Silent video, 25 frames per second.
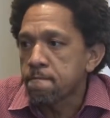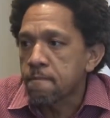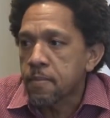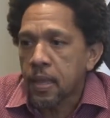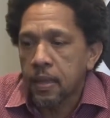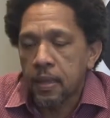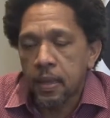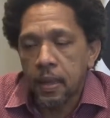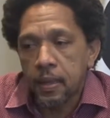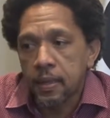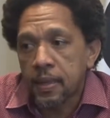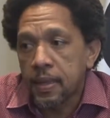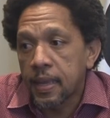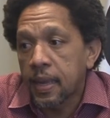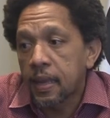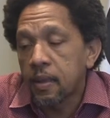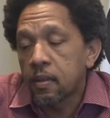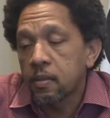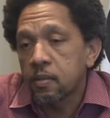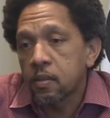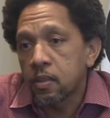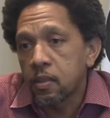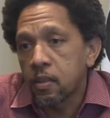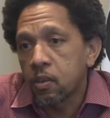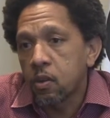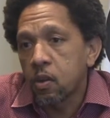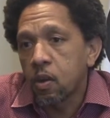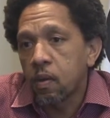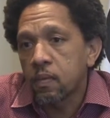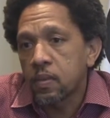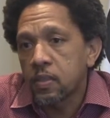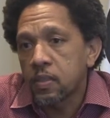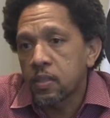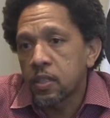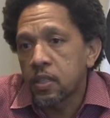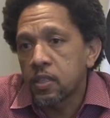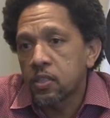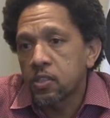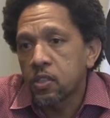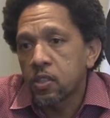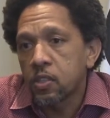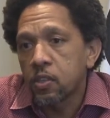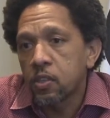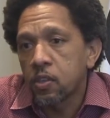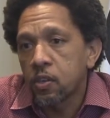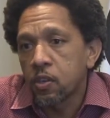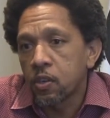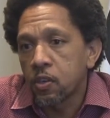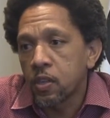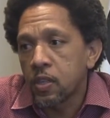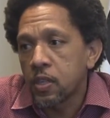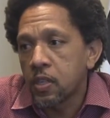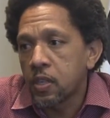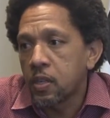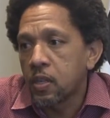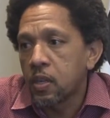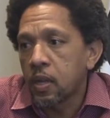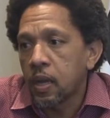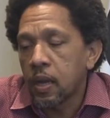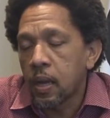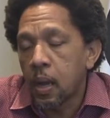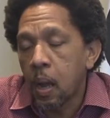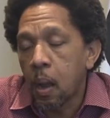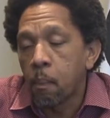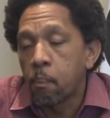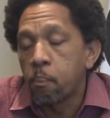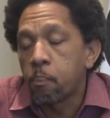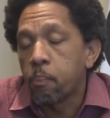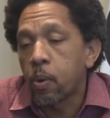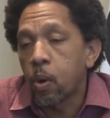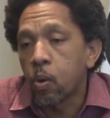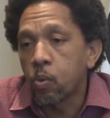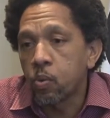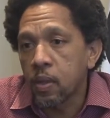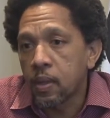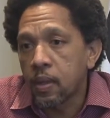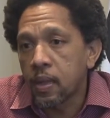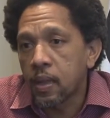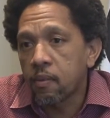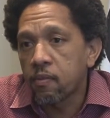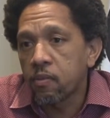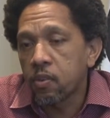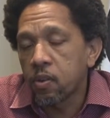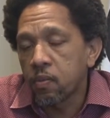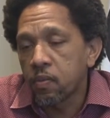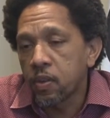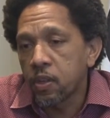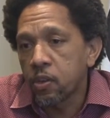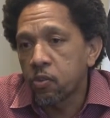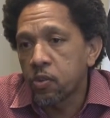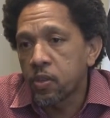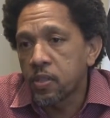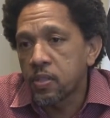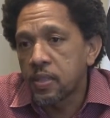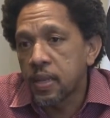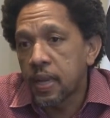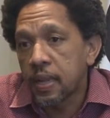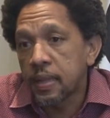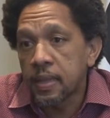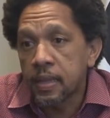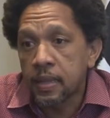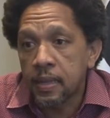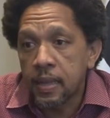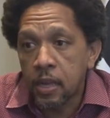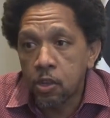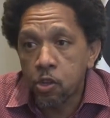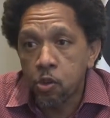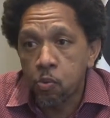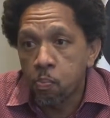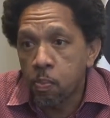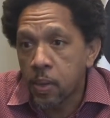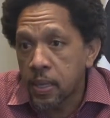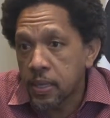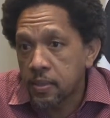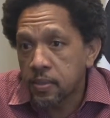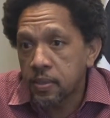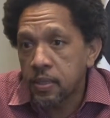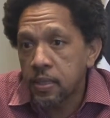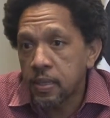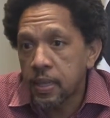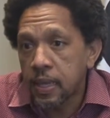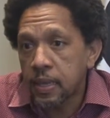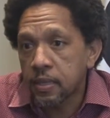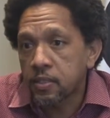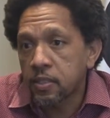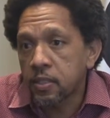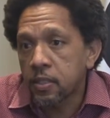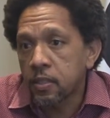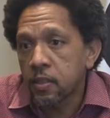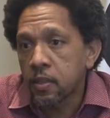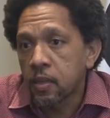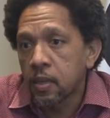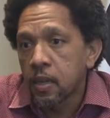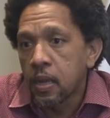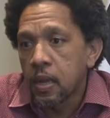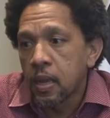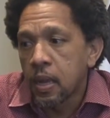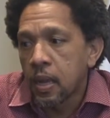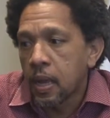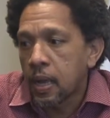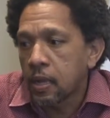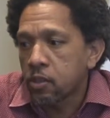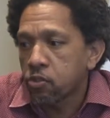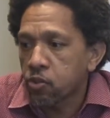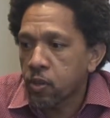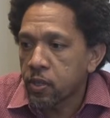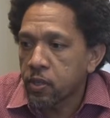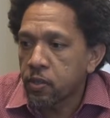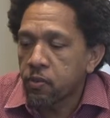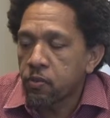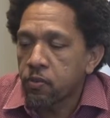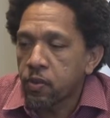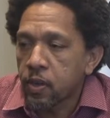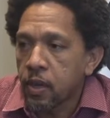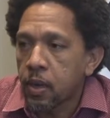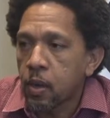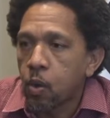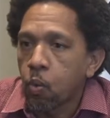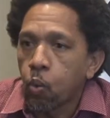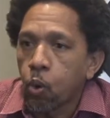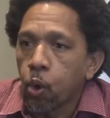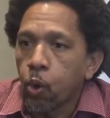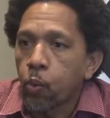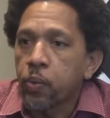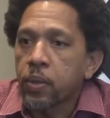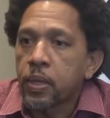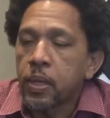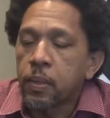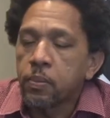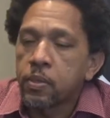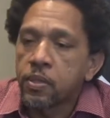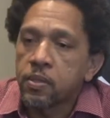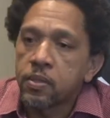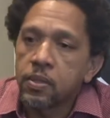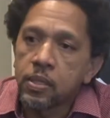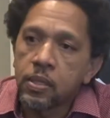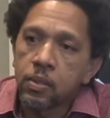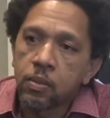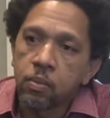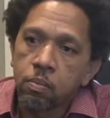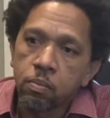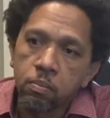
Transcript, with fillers: uh, get to the conversation early uh, about the level of increase that, that you might see next year, and try to uh, work with them to see